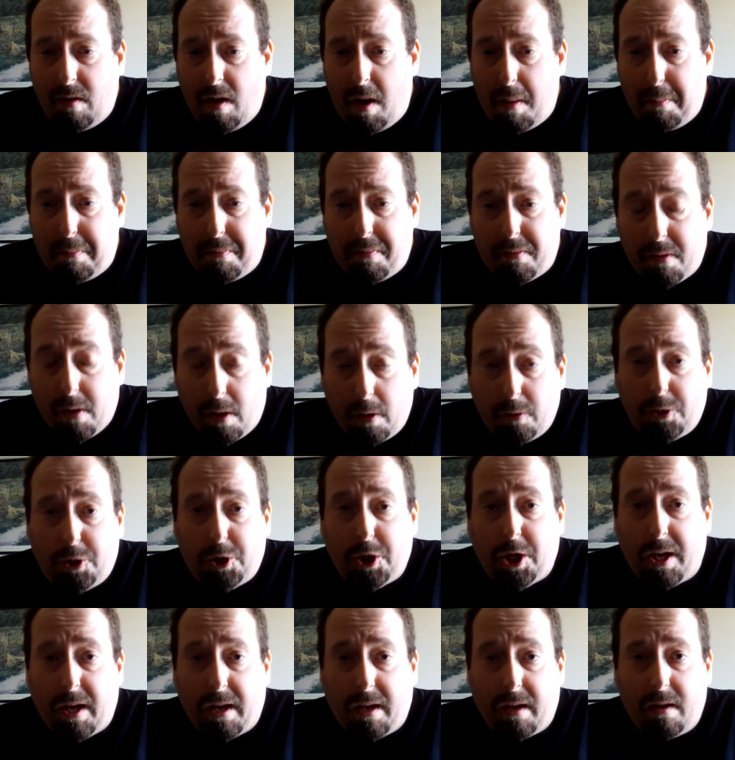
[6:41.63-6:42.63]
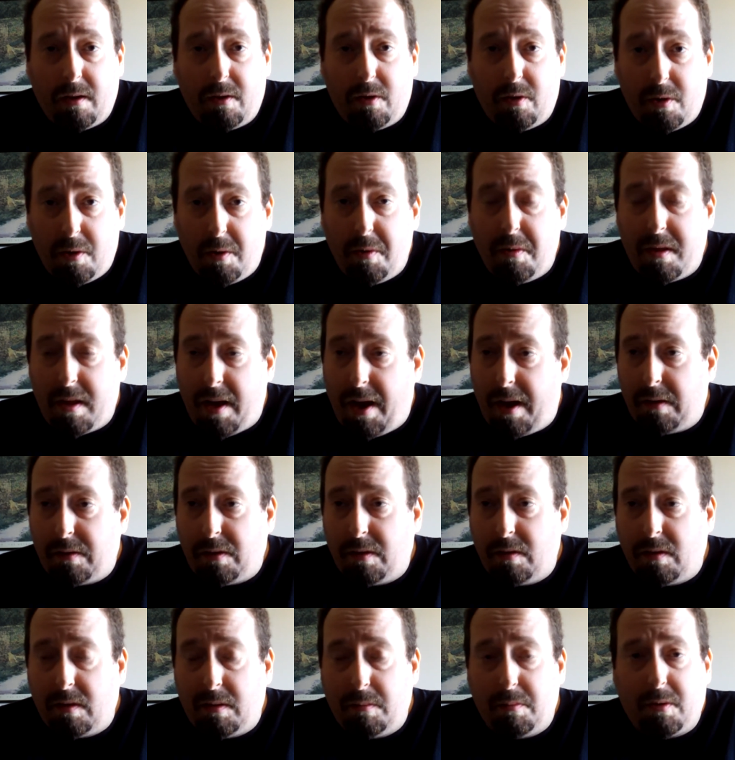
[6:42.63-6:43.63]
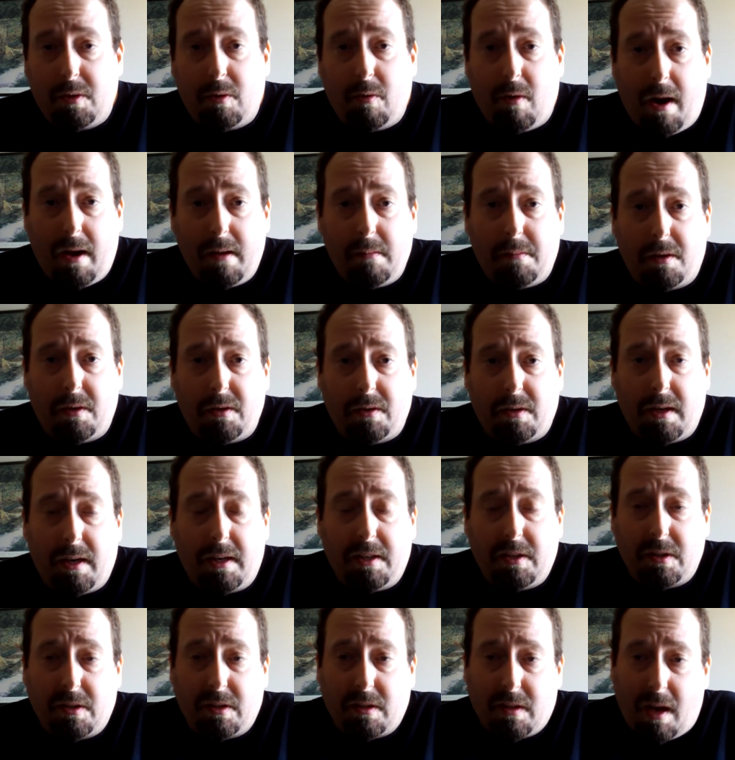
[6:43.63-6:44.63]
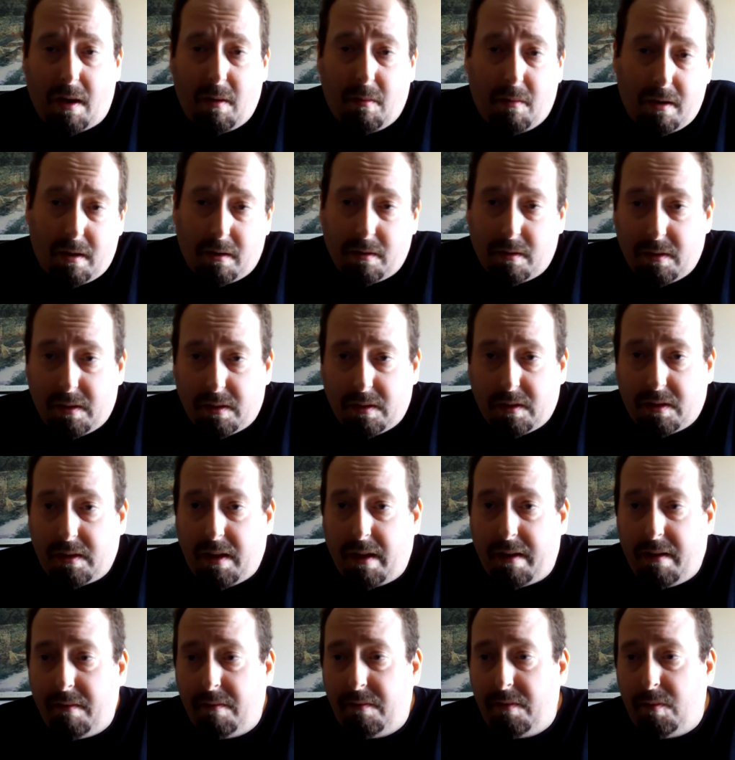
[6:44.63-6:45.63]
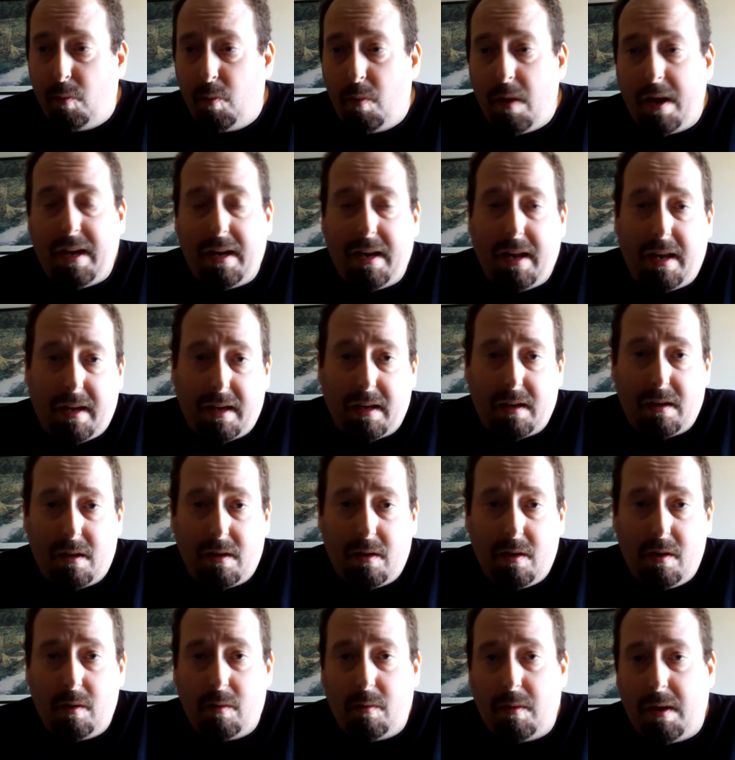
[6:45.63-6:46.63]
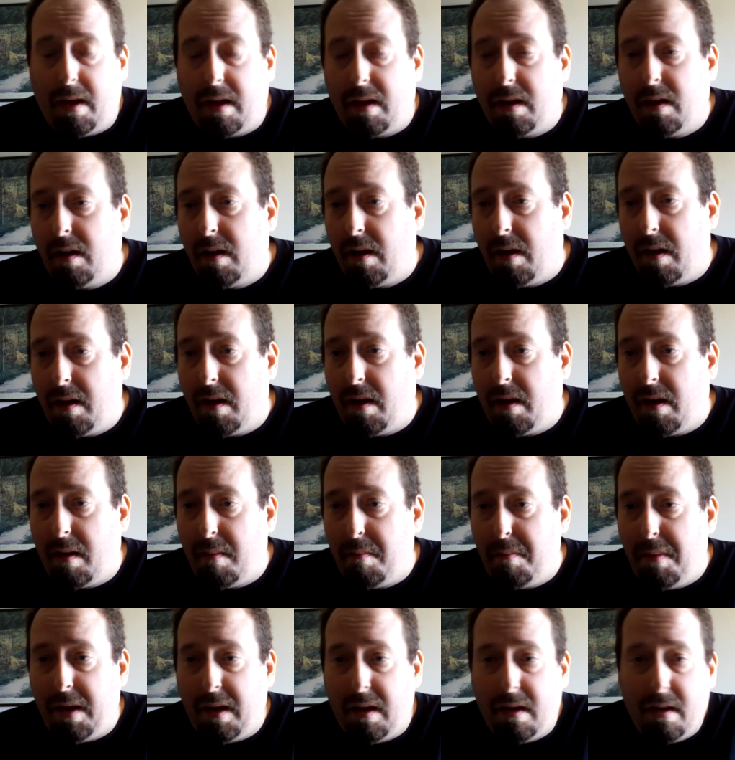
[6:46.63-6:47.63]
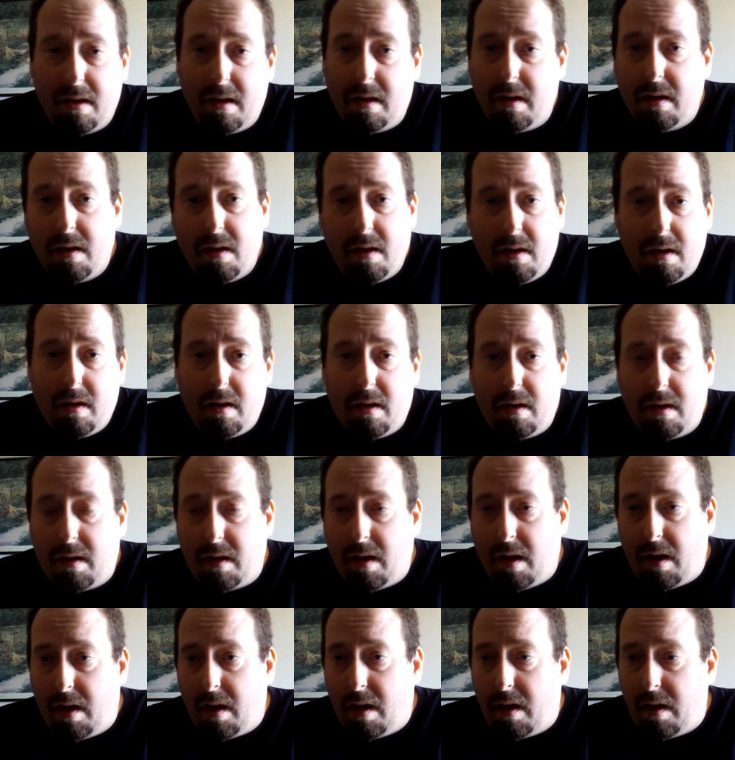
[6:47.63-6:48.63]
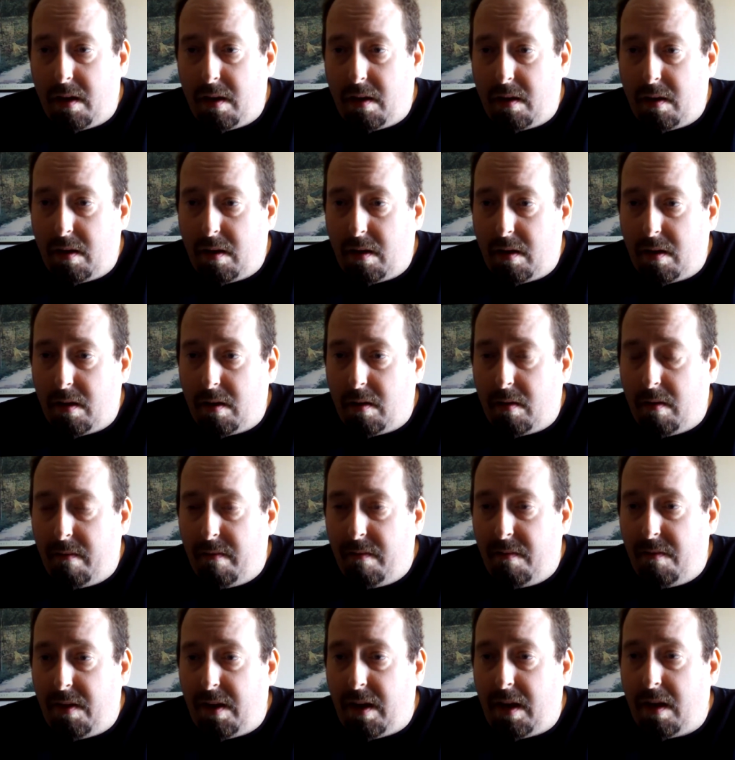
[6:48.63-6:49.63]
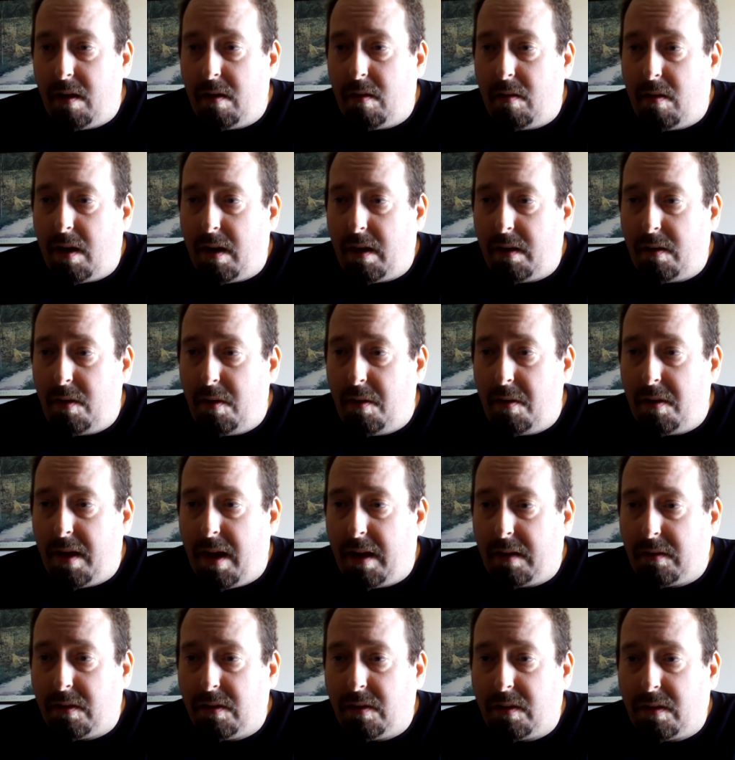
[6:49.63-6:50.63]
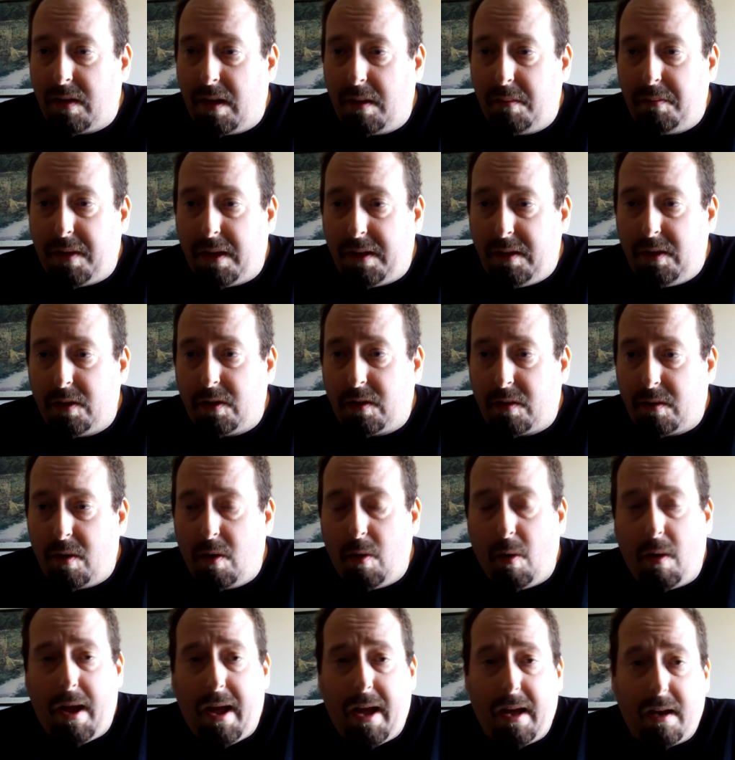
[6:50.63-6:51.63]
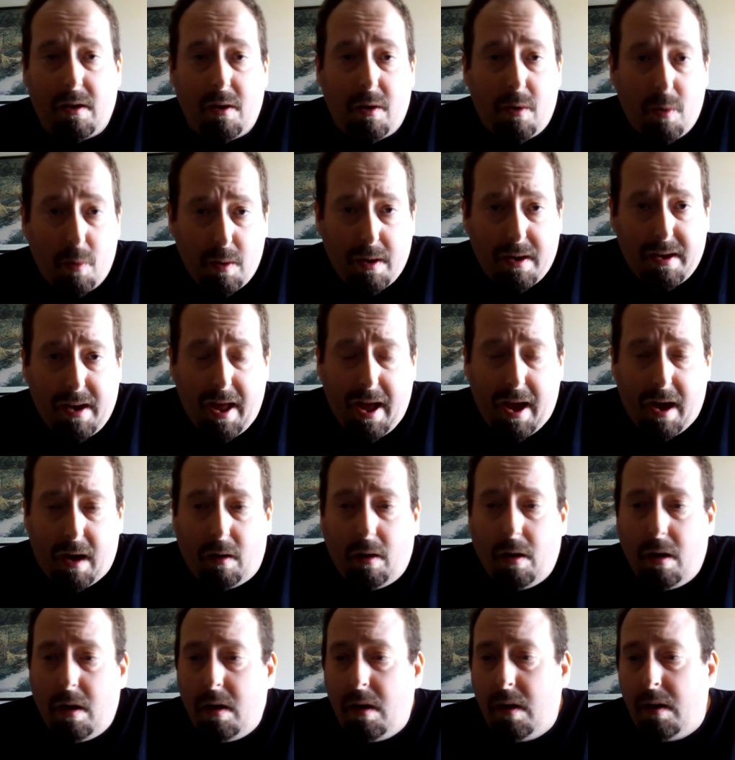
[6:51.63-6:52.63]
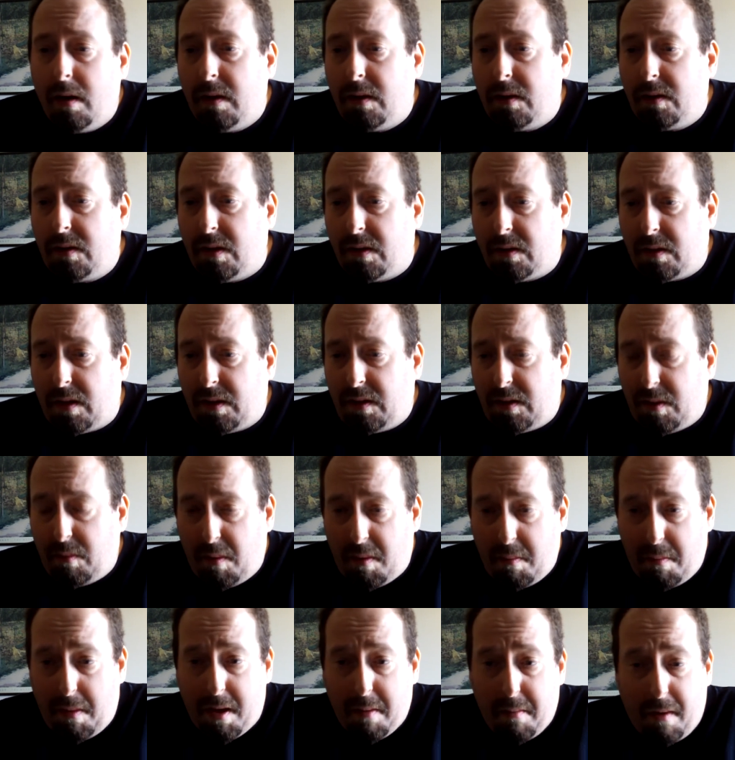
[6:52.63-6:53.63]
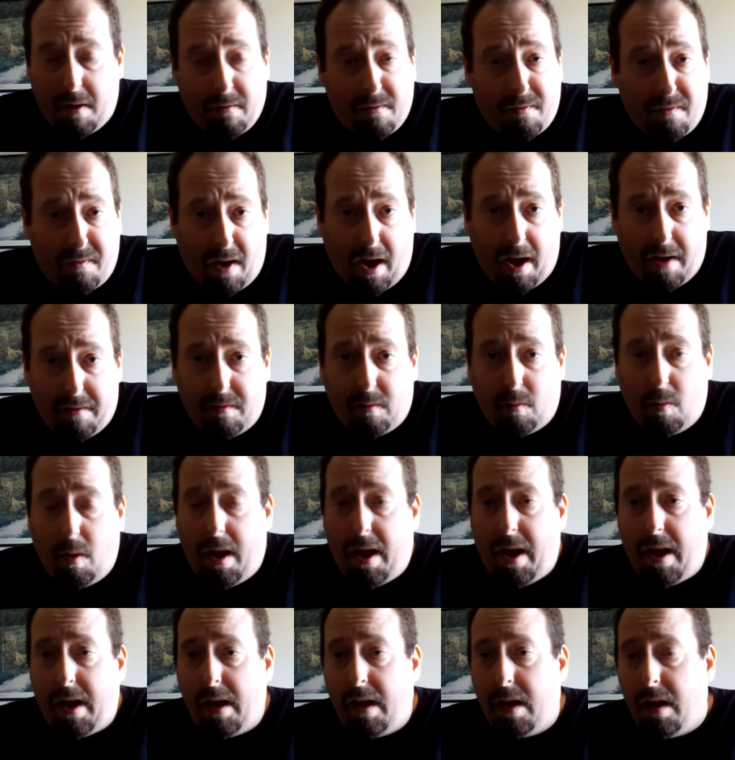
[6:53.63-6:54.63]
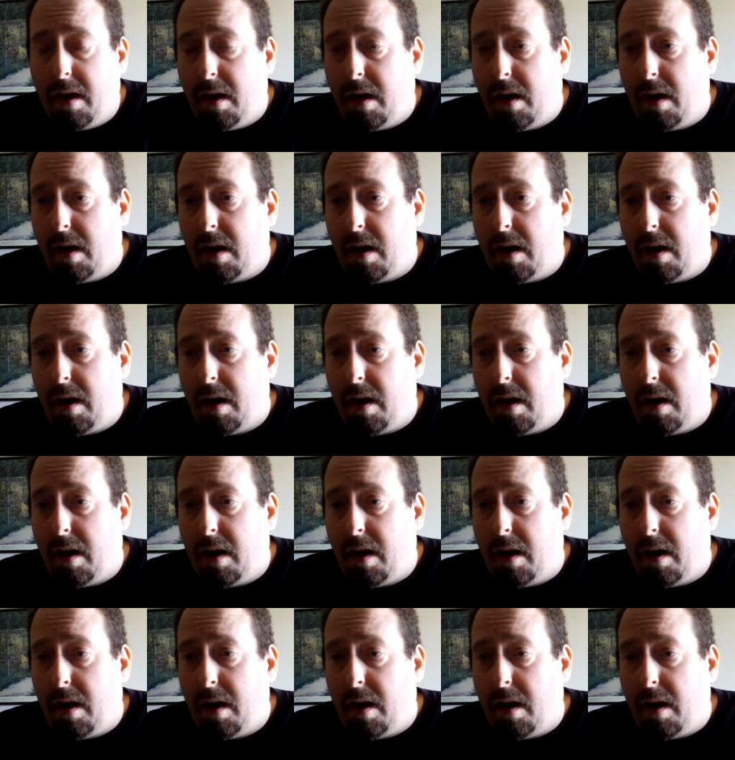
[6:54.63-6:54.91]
approaching 2,000 subscribers, and I just thought, well, instead of waiting and doing a big video on 2,000 subs, I just go ahead and do it now, since I seem to be about 5 away.